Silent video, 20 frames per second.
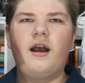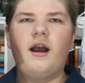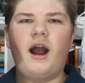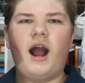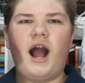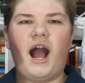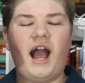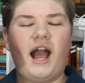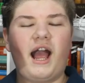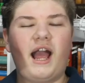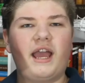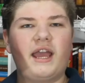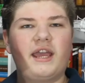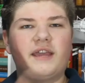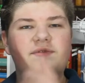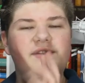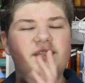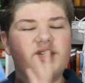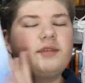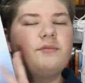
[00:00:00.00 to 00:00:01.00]

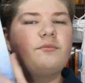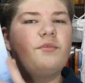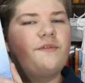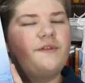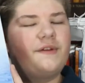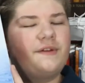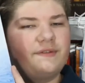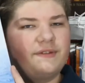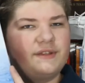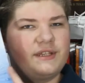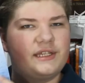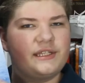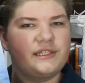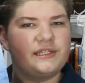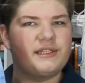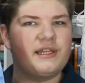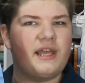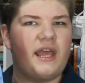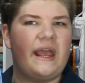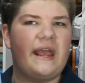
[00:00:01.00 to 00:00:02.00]
I've seen the movie for
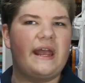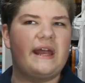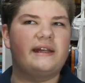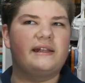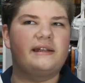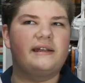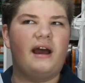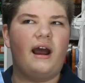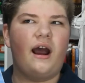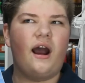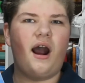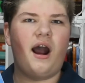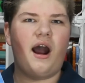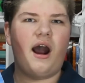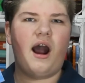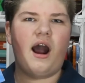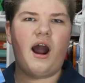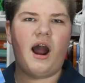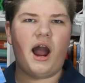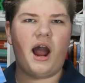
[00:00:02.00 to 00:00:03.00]
this, and
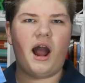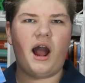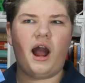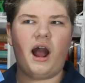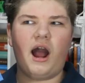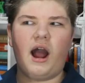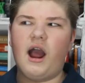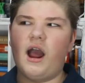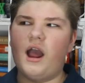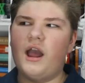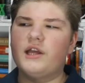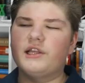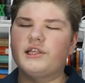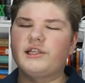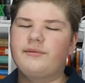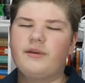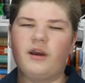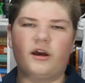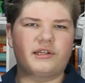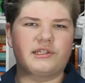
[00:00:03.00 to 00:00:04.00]

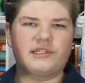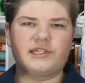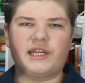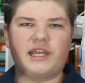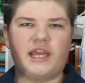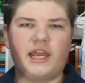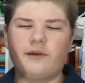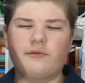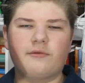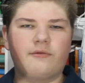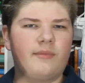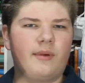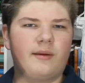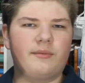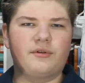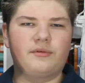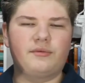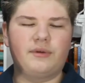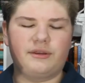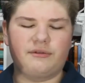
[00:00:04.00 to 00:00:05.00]
to be honest, I can't
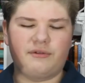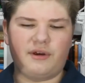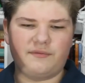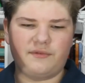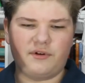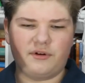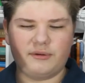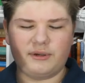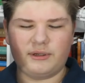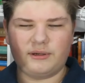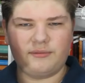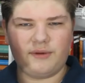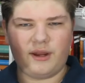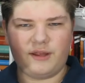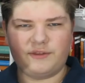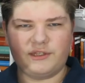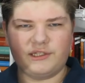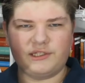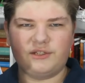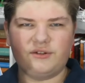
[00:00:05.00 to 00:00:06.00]
remember whether I've already
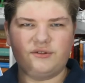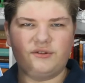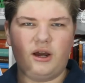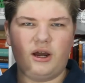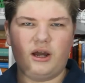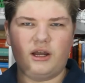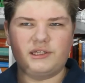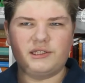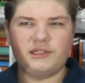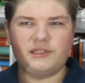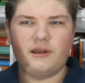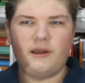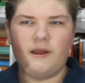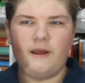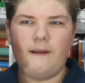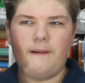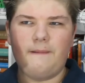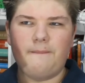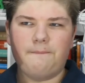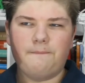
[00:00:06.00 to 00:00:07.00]
read this or not,
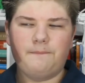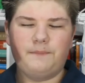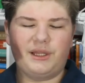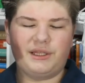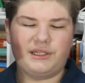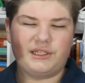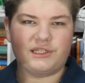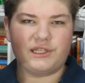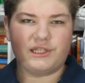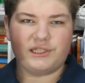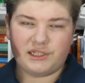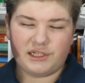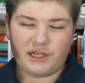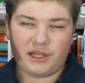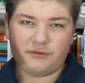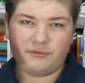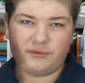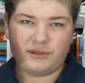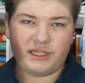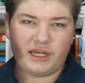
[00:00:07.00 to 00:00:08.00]
but this is
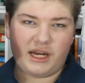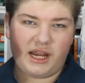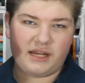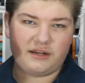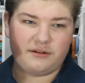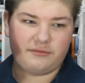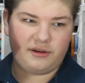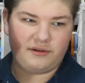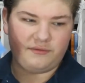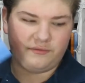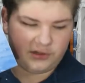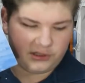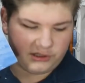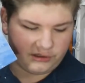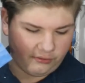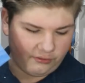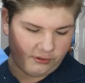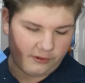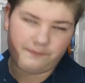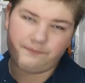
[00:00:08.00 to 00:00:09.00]
another one that I had to read for
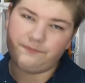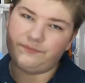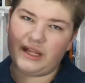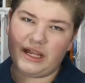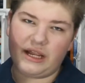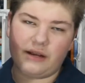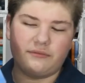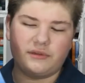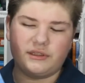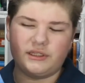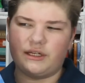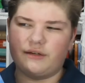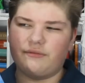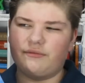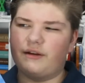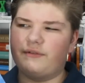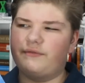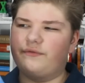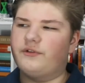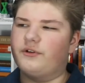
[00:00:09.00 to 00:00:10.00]
school, and one that I
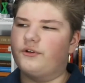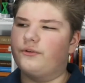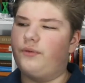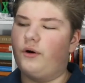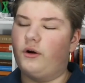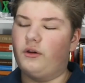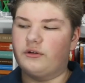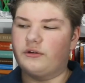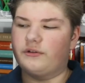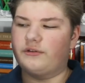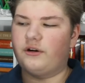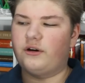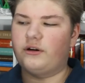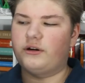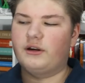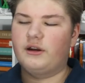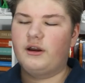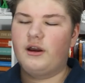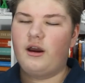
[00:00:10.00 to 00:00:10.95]
read for Polarthon.